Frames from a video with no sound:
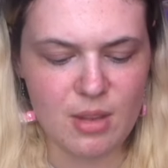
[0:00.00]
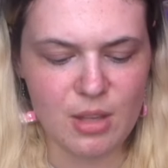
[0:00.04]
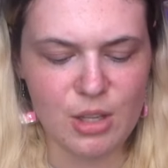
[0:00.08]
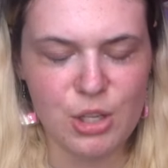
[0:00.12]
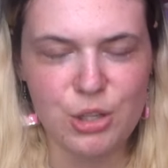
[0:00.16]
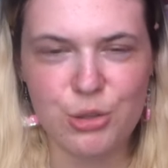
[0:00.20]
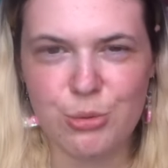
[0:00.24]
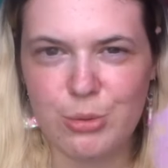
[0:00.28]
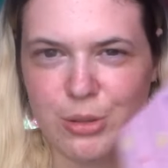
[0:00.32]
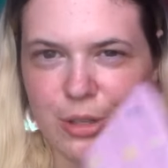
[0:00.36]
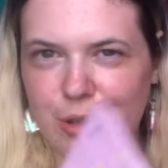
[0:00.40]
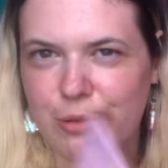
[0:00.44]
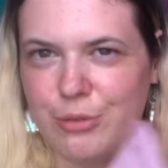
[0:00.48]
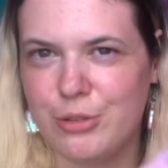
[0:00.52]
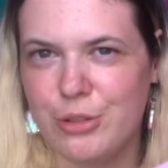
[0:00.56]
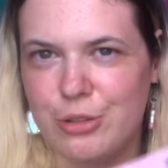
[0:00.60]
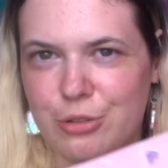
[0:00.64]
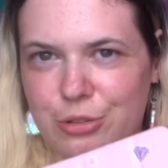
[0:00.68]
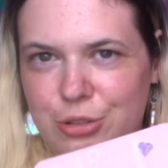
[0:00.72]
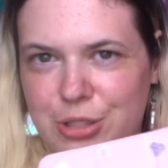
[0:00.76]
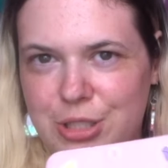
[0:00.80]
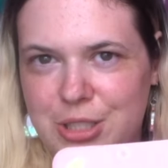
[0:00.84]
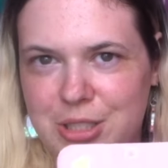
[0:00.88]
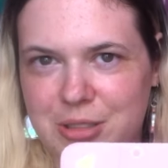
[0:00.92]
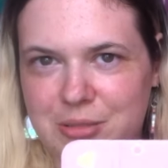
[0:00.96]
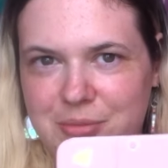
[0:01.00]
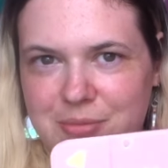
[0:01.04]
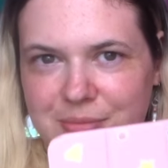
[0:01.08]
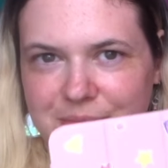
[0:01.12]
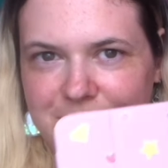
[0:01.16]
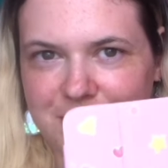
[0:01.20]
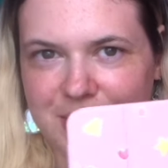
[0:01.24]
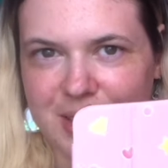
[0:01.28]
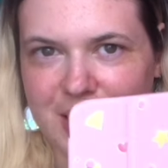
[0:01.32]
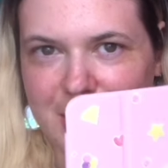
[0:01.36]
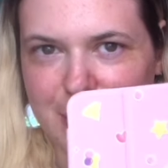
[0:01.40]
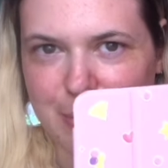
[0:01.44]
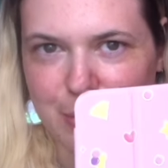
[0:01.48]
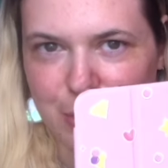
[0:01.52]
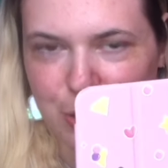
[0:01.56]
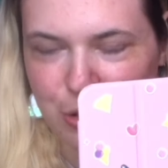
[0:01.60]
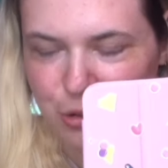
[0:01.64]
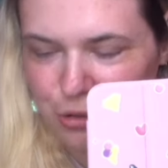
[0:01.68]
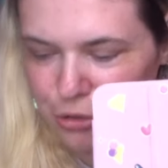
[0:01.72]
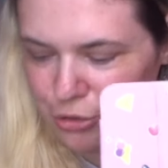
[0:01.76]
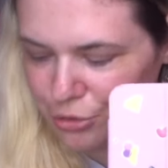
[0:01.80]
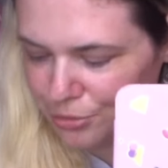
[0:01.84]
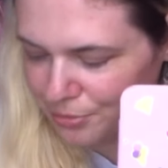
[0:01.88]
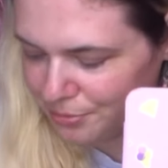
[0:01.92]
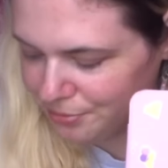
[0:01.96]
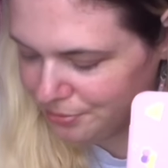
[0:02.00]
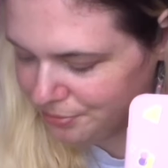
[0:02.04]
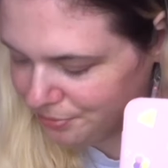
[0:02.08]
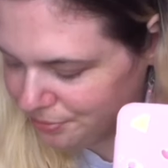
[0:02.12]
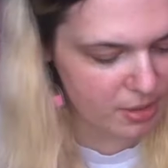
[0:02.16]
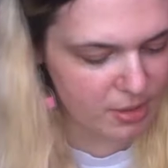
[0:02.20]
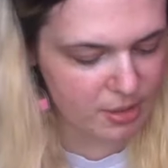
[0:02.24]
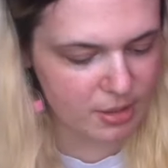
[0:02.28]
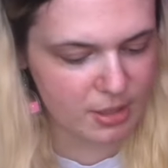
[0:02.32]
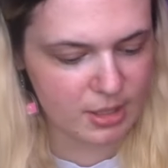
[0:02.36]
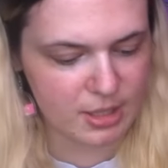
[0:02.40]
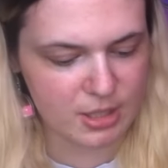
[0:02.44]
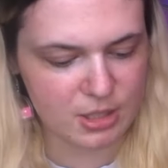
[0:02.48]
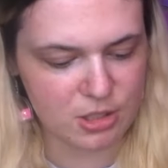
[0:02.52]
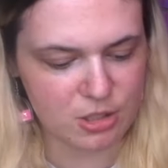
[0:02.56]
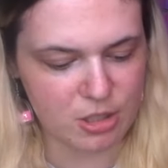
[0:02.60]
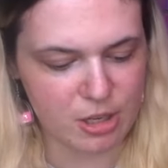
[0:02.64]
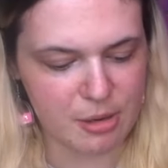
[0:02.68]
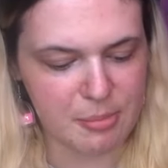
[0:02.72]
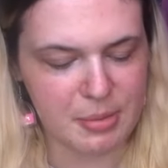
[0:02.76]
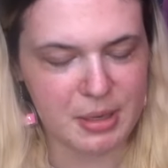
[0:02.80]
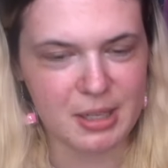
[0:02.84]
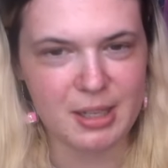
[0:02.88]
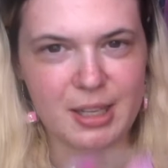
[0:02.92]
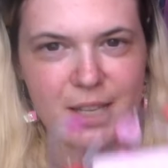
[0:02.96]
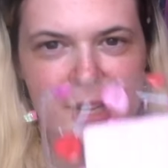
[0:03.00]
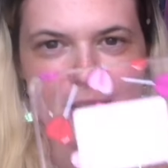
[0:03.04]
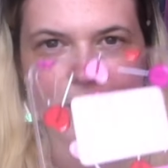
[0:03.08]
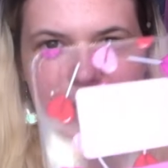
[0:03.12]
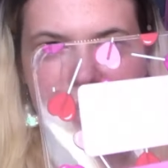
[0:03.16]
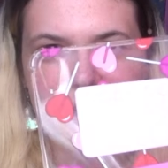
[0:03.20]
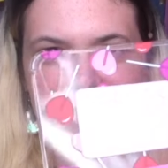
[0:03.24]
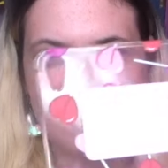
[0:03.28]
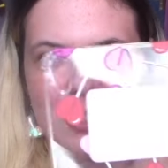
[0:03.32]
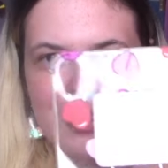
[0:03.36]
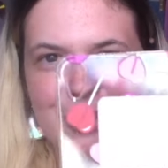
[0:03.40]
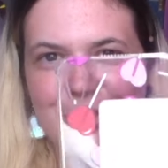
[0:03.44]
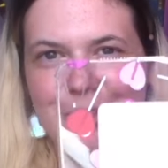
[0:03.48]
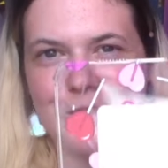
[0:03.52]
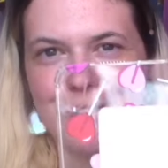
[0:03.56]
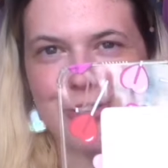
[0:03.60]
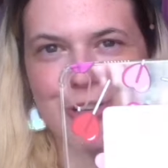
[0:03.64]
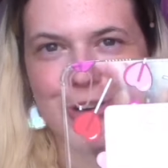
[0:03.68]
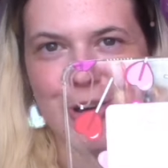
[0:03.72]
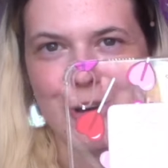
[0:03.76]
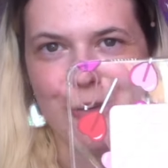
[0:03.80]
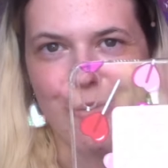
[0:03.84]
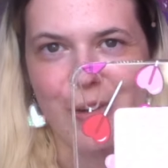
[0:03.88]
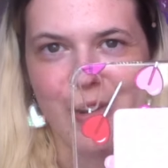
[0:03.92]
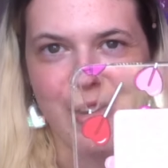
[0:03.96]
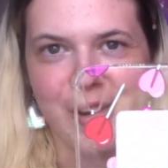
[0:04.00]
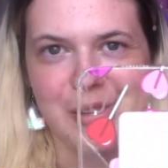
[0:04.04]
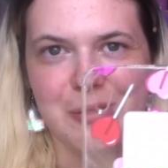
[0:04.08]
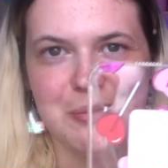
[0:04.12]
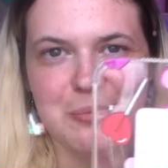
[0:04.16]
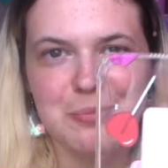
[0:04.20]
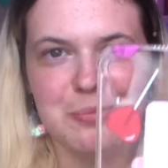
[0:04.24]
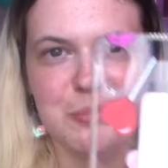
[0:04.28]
so I don't use it that much. Next iPad case, you know it.